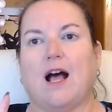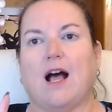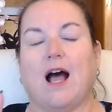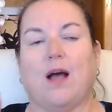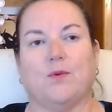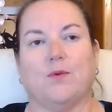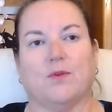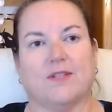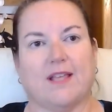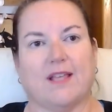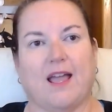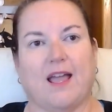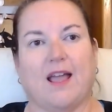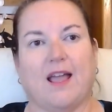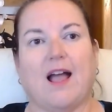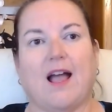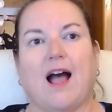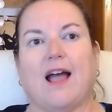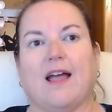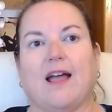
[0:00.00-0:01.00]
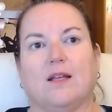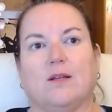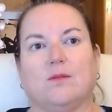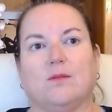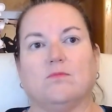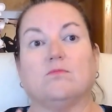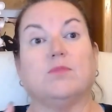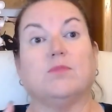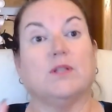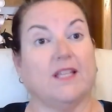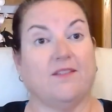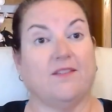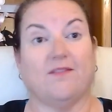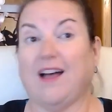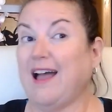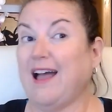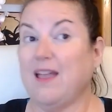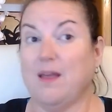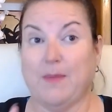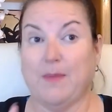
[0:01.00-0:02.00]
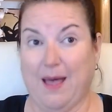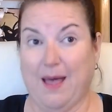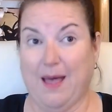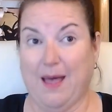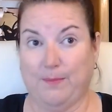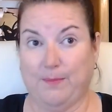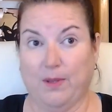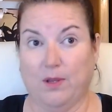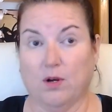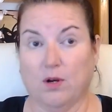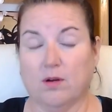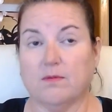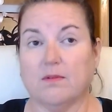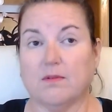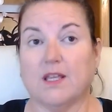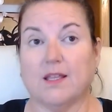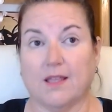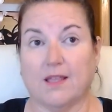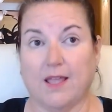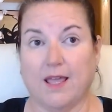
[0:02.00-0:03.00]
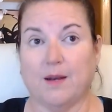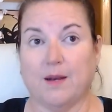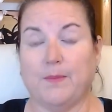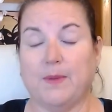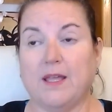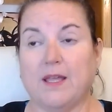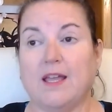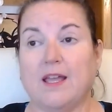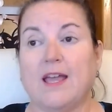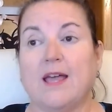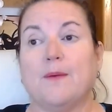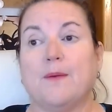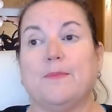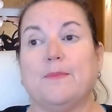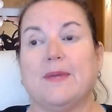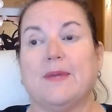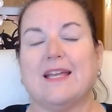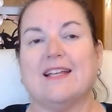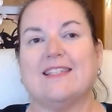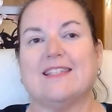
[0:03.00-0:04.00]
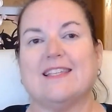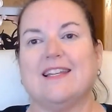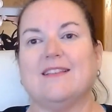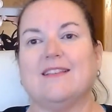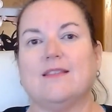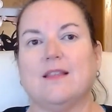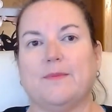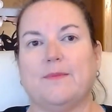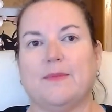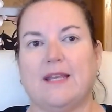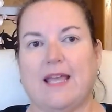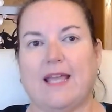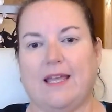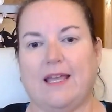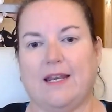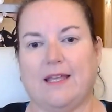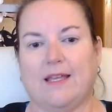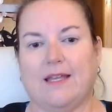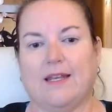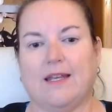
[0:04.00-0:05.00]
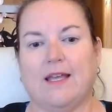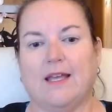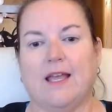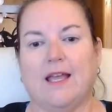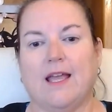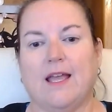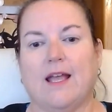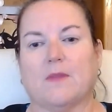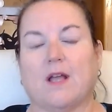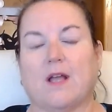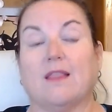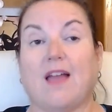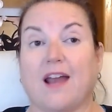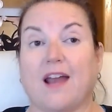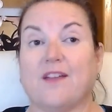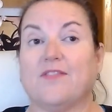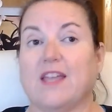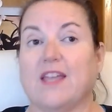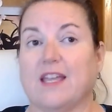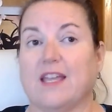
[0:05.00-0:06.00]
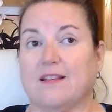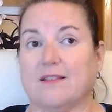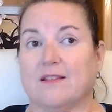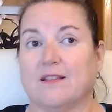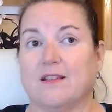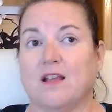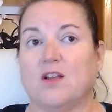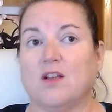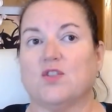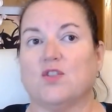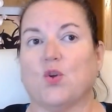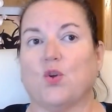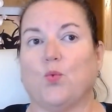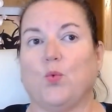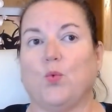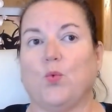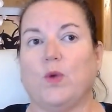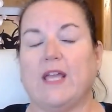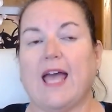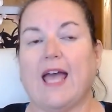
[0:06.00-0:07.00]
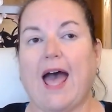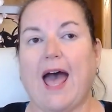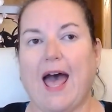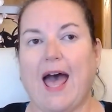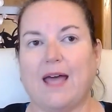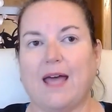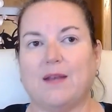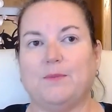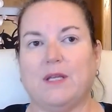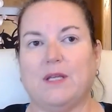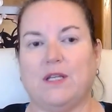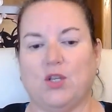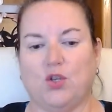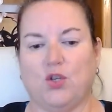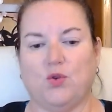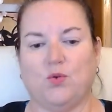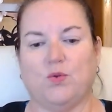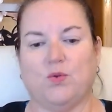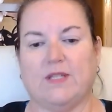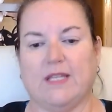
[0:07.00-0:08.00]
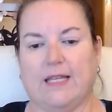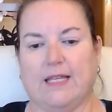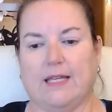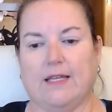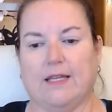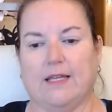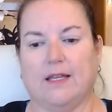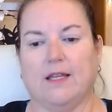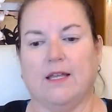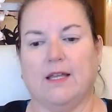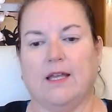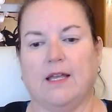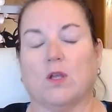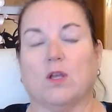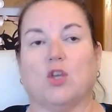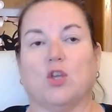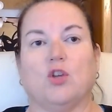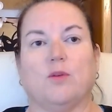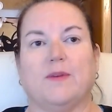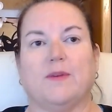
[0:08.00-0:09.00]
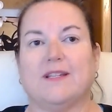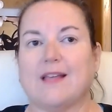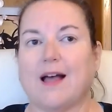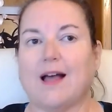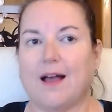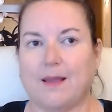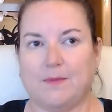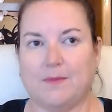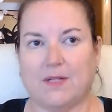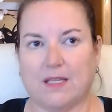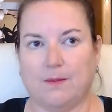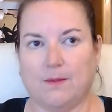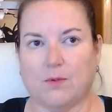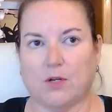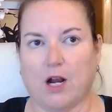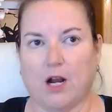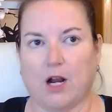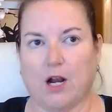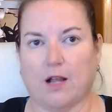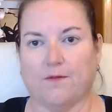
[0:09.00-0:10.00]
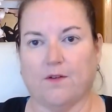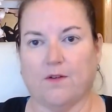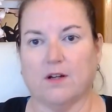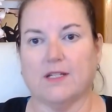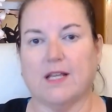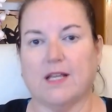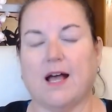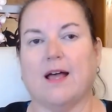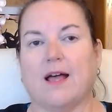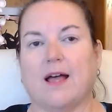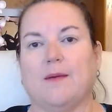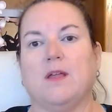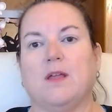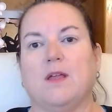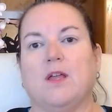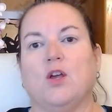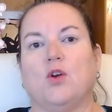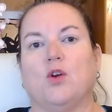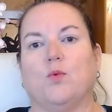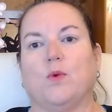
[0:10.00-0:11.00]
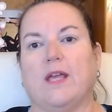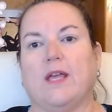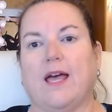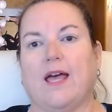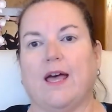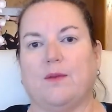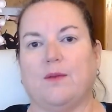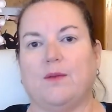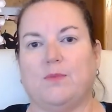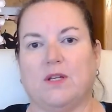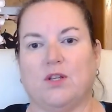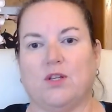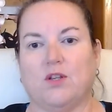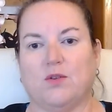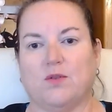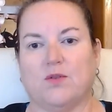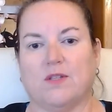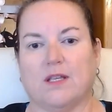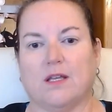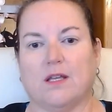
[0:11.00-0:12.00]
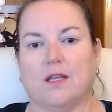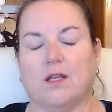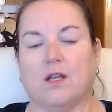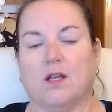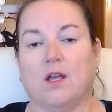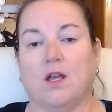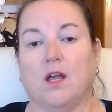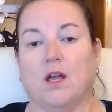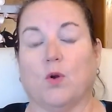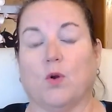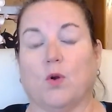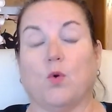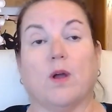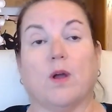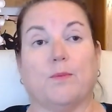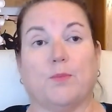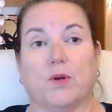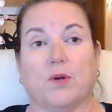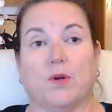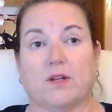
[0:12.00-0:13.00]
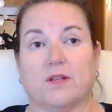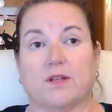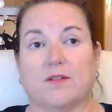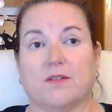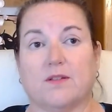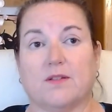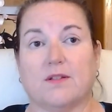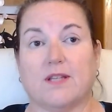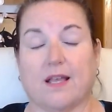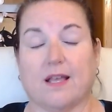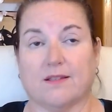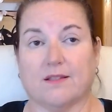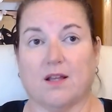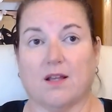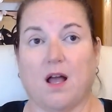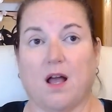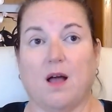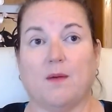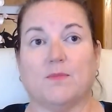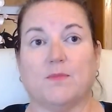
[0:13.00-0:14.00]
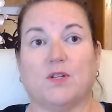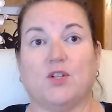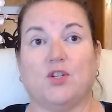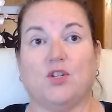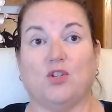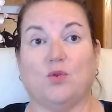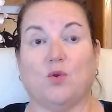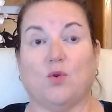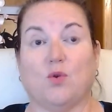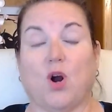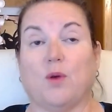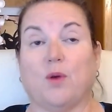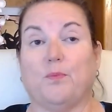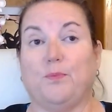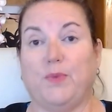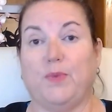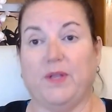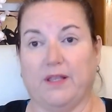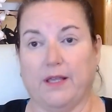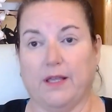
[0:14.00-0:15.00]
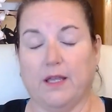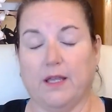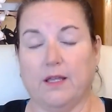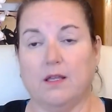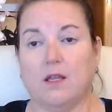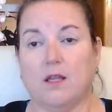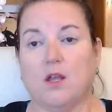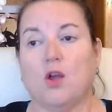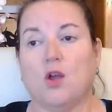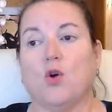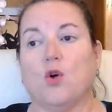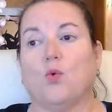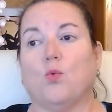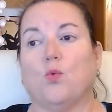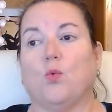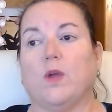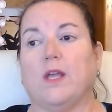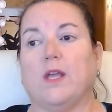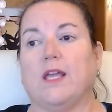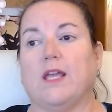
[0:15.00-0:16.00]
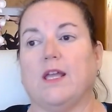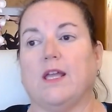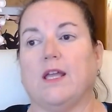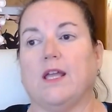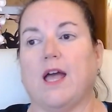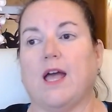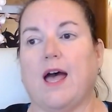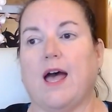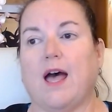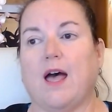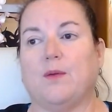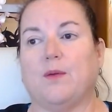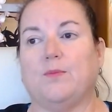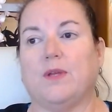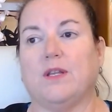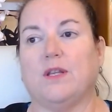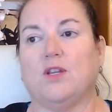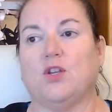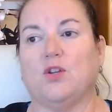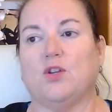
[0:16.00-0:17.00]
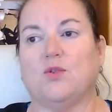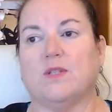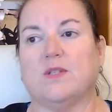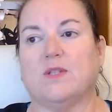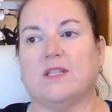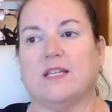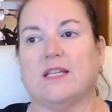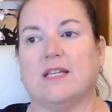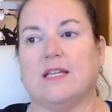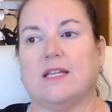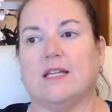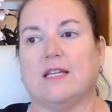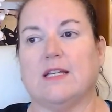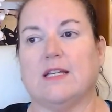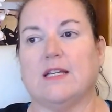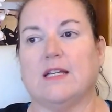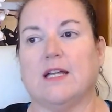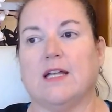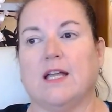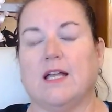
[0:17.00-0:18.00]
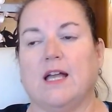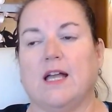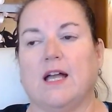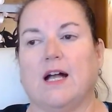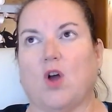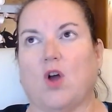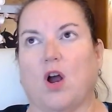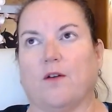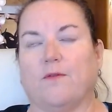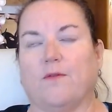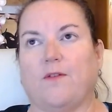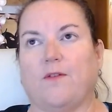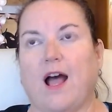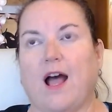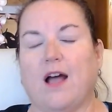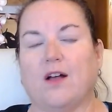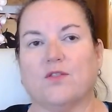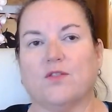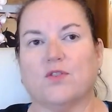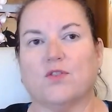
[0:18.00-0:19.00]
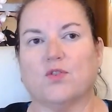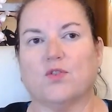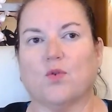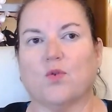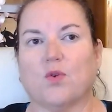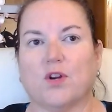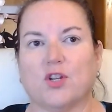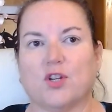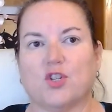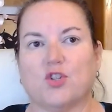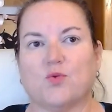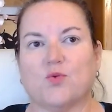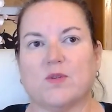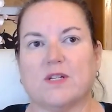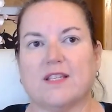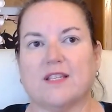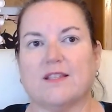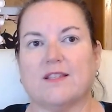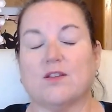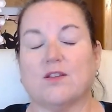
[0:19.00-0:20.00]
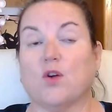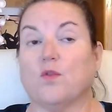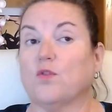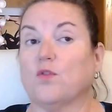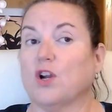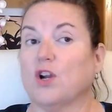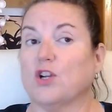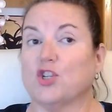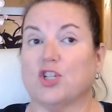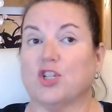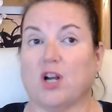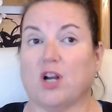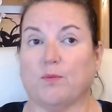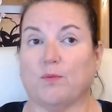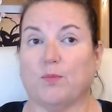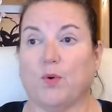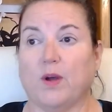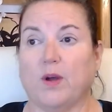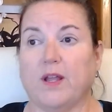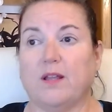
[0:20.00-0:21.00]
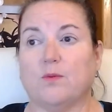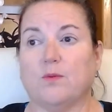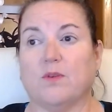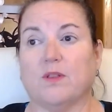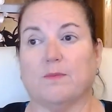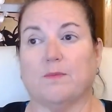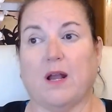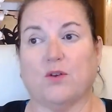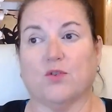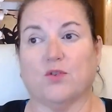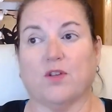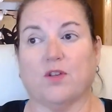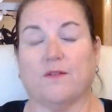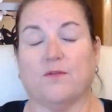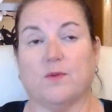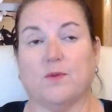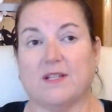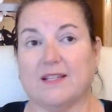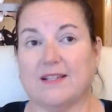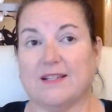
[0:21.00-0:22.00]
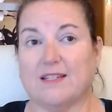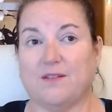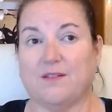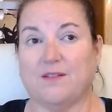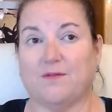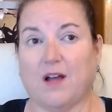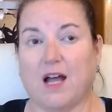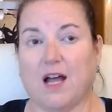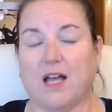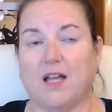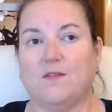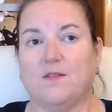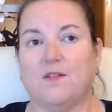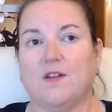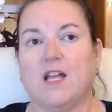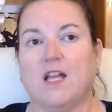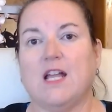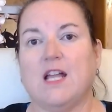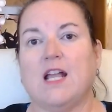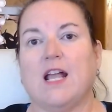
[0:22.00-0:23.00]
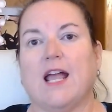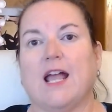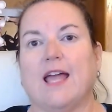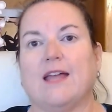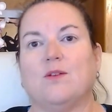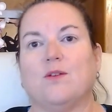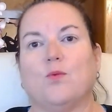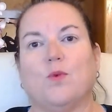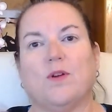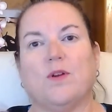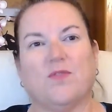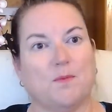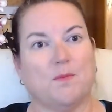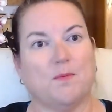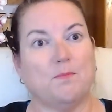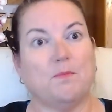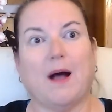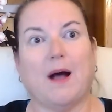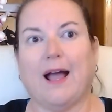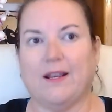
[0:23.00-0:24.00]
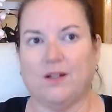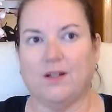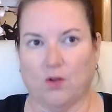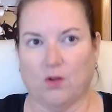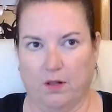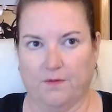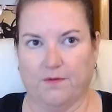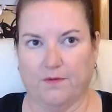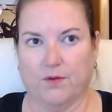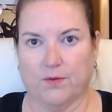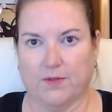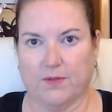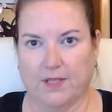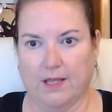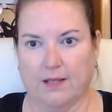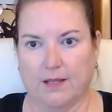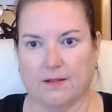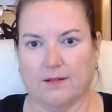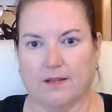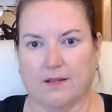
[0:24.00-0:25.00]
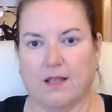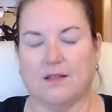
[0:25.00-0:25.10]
I will say, I believe I am happier in Canopy because it eliminated a lot of things. So we had been using QB Time to keep track of our time. We had been using QuickBooks Desktop to do our billing. We had been using our file storage was over on SharePoint with Microsoft 365. And we've combined all of those things.